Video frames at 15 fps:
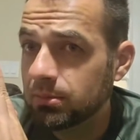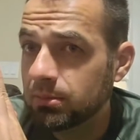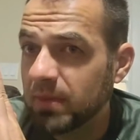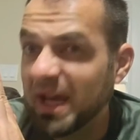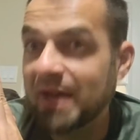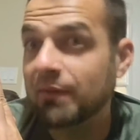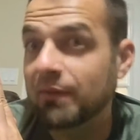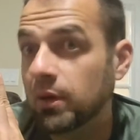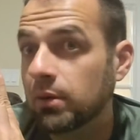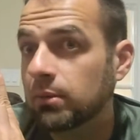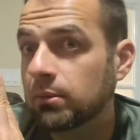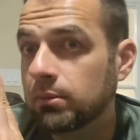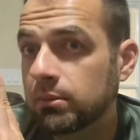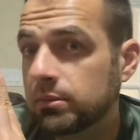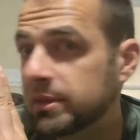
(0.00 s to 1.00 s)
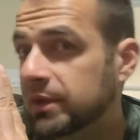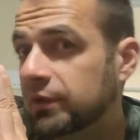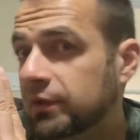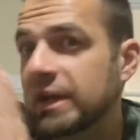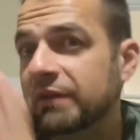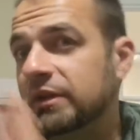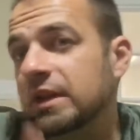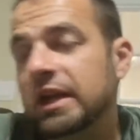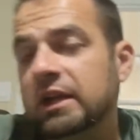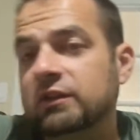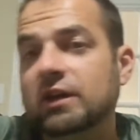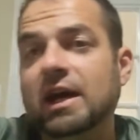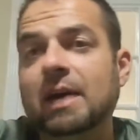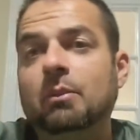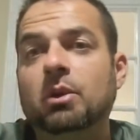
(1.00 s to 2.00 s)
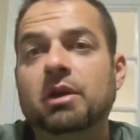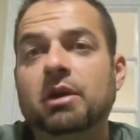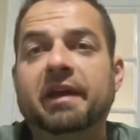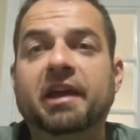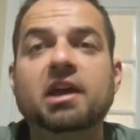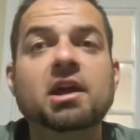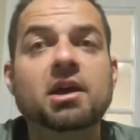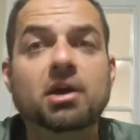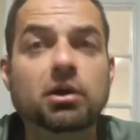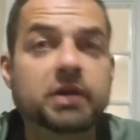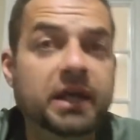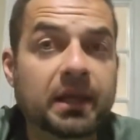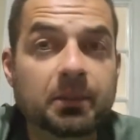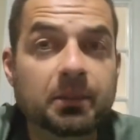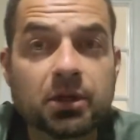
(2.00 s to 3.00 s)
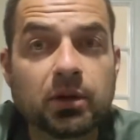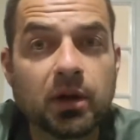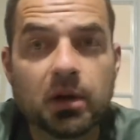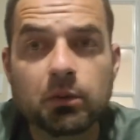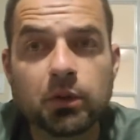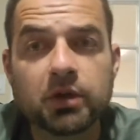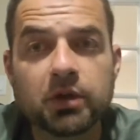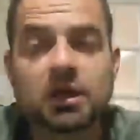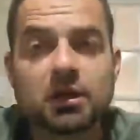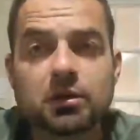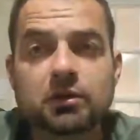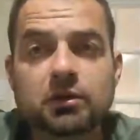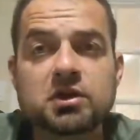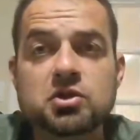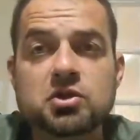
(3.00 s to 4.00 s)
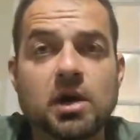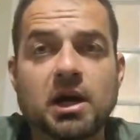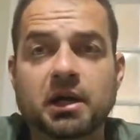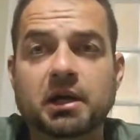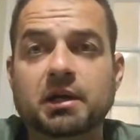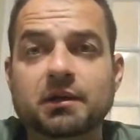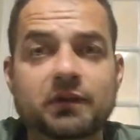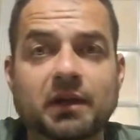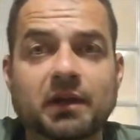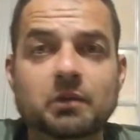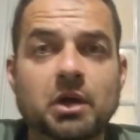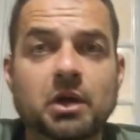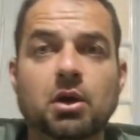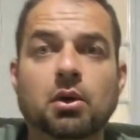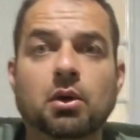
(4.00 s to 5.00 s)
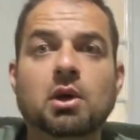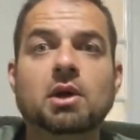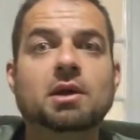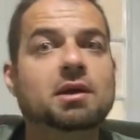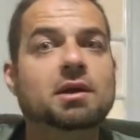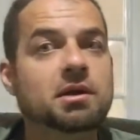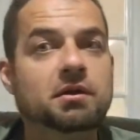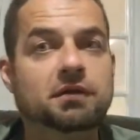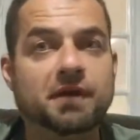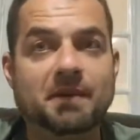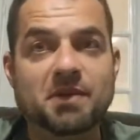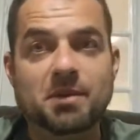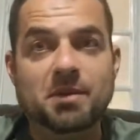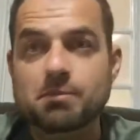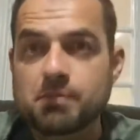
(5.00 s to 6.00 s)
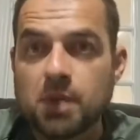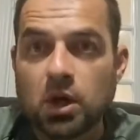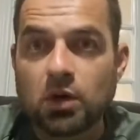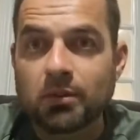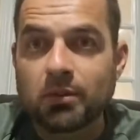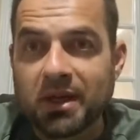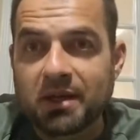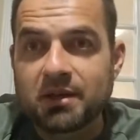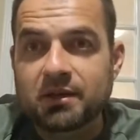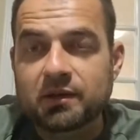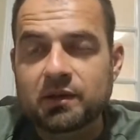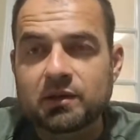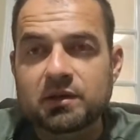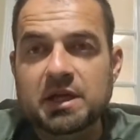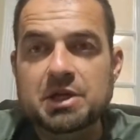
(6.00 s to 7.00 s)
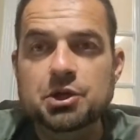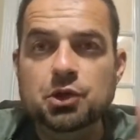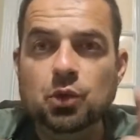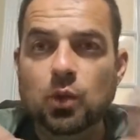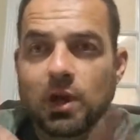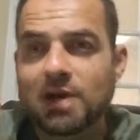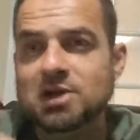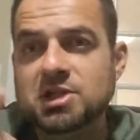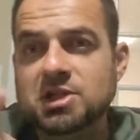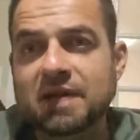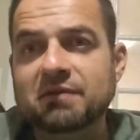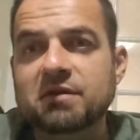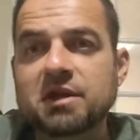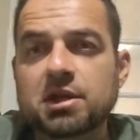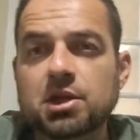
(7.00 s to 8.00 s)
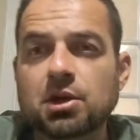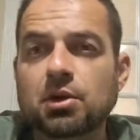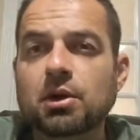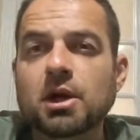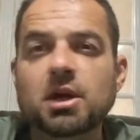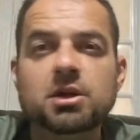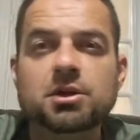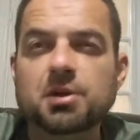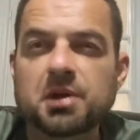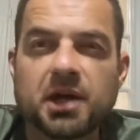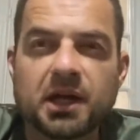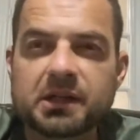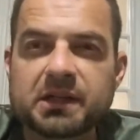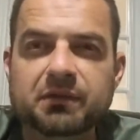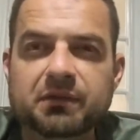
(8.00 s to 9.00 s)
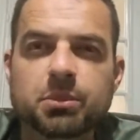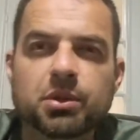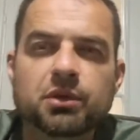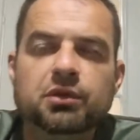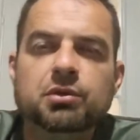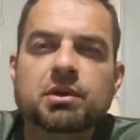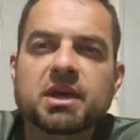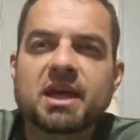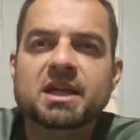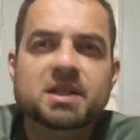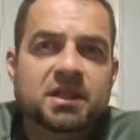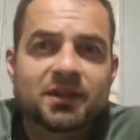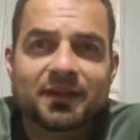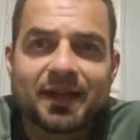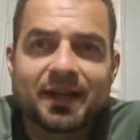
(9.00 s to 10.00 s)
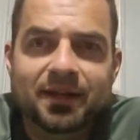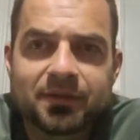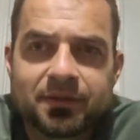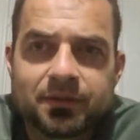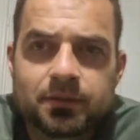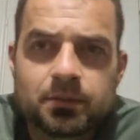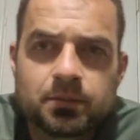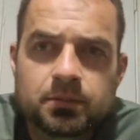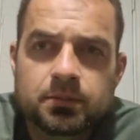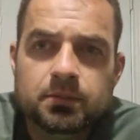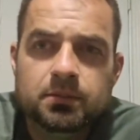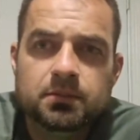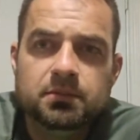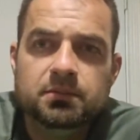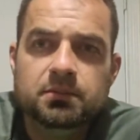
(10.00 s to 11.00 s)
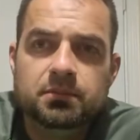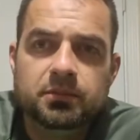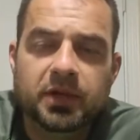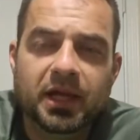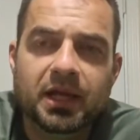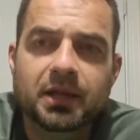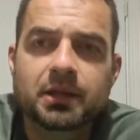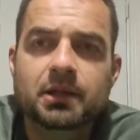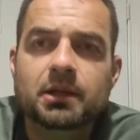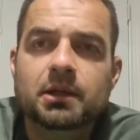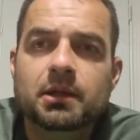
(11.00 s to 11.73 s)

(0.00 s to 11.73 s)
ever. There's never like a time where like, okay, I'm going to go out and work on loose leash walking. It's like, no. From the moment that you watch that video, your dog never pulls you again in his life, right?